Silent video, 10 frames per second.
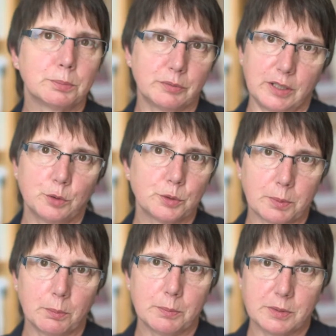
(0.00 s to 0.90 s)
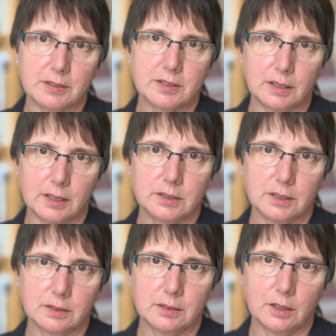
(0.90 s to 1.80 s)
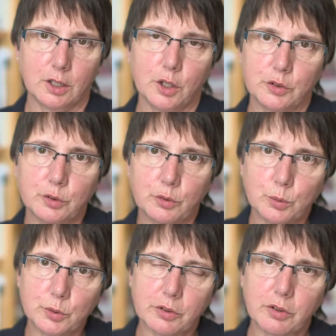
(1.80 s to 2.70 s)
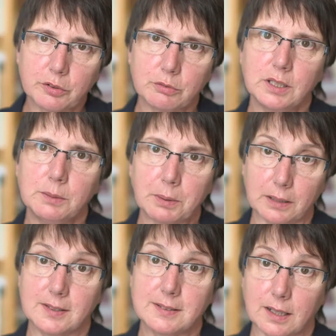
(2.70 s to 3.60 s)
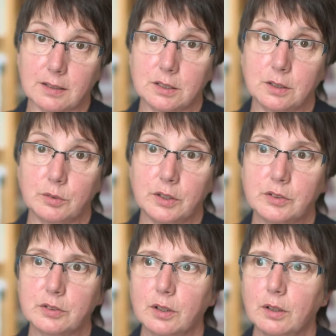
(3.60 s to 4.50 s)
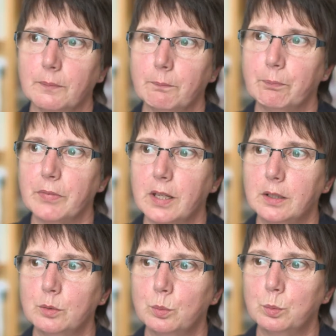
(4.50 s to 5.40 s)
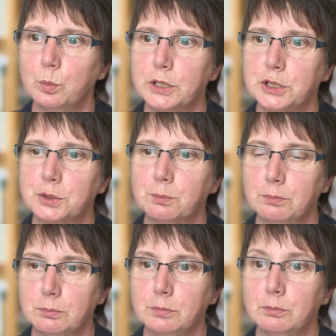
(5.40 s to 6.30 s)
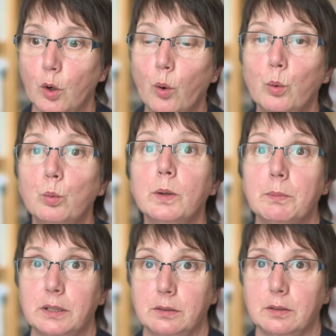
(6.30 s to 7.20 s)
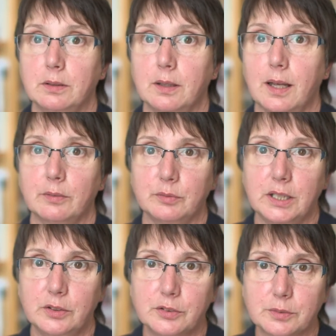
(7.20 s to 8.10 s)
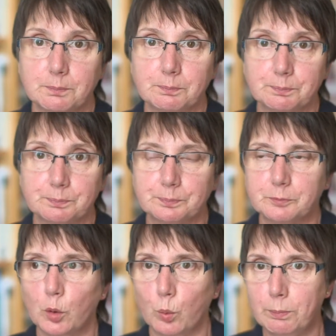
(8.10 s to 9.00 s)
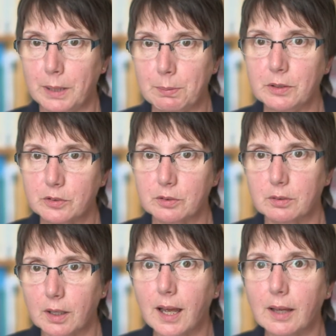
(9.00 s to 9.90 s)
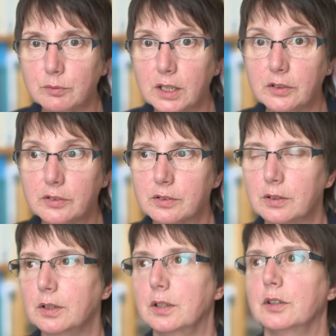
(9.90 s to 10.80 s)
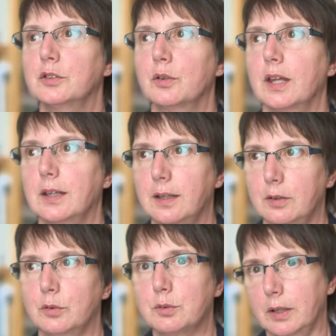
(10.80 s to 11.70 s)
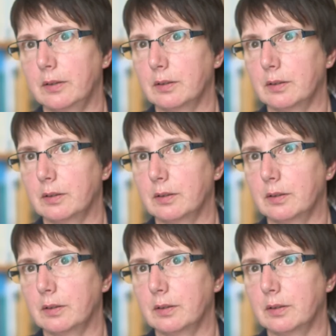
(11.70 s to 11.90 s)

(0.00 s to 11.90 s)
prevent those problems escalating. So those are the three practice categories in which all women have needs, all babies have needs, so that care is right